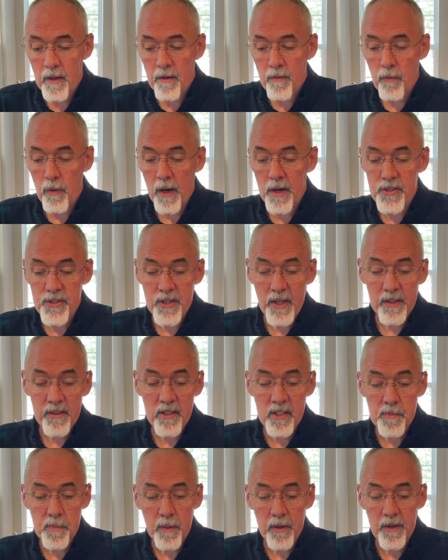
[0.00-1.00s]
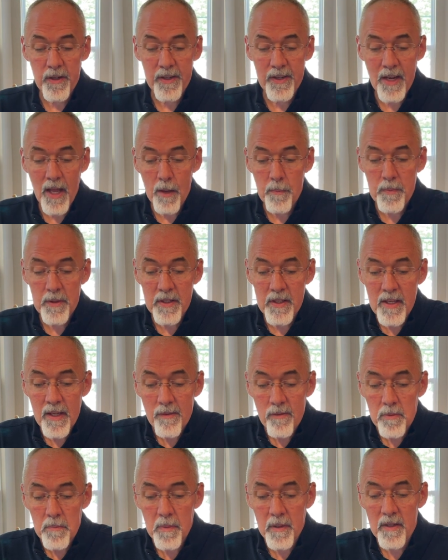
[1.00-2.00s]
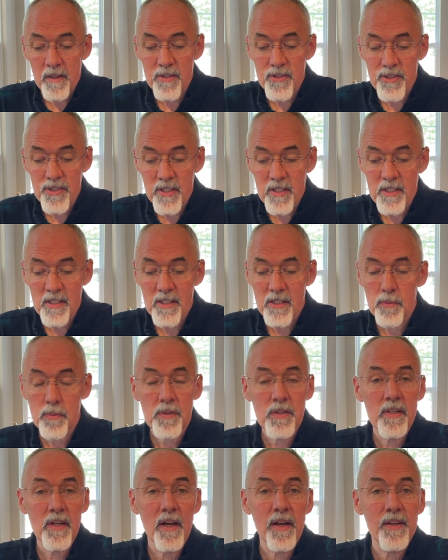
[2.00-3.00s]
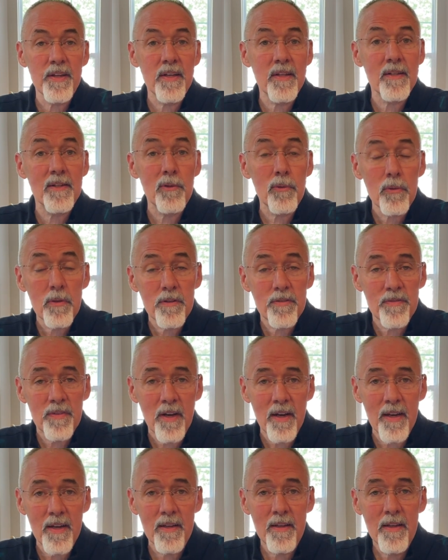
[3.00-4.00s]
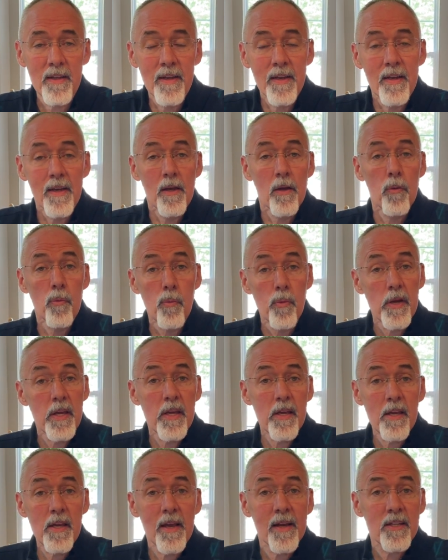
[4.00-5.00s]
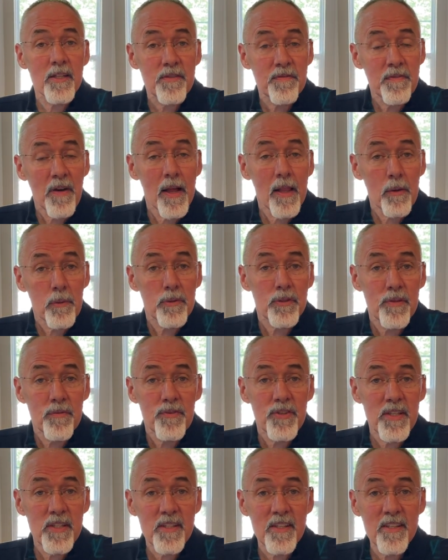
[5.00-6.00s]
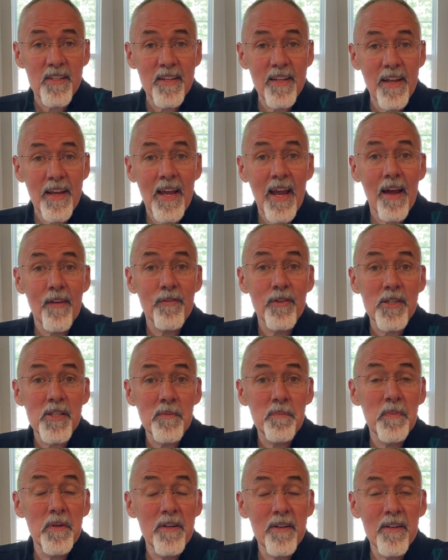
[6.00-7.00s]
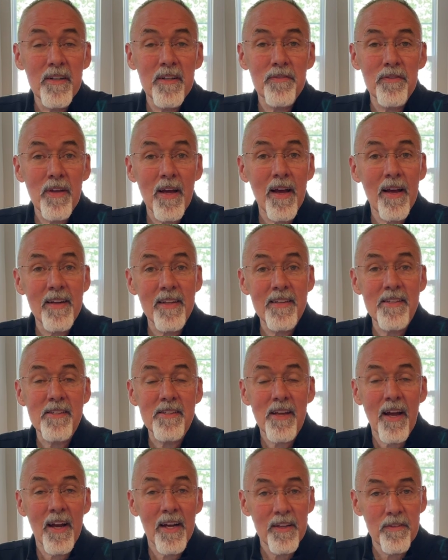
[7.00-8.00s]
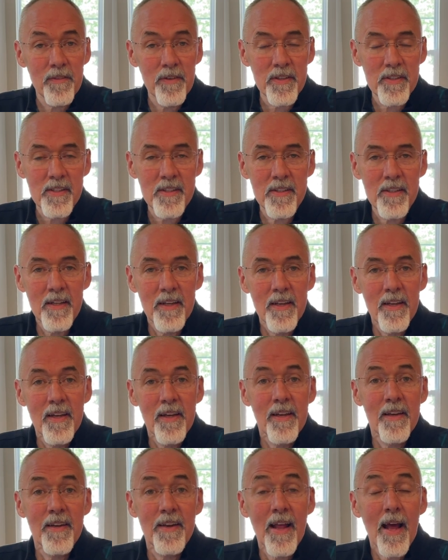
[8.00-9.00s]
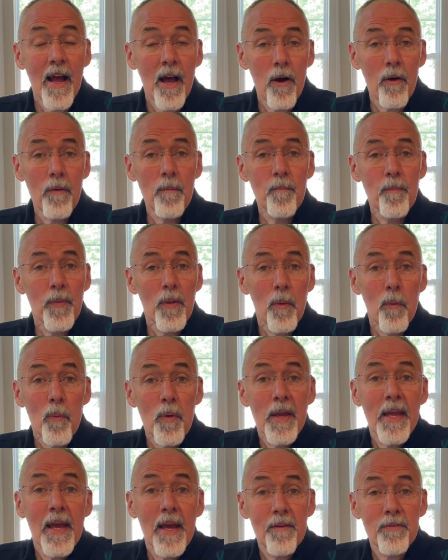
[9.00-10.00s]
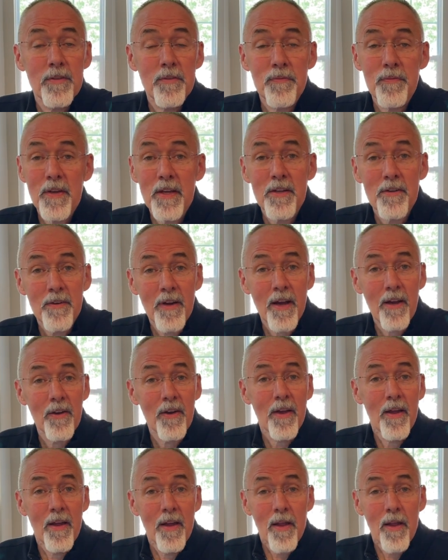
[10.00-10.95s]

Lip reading: for as yet the Spirit had not been given, because Jesus was not yet glorified." We, as followers of Jesus today, have the Spirit of God inside of us. Now, we have to figure out,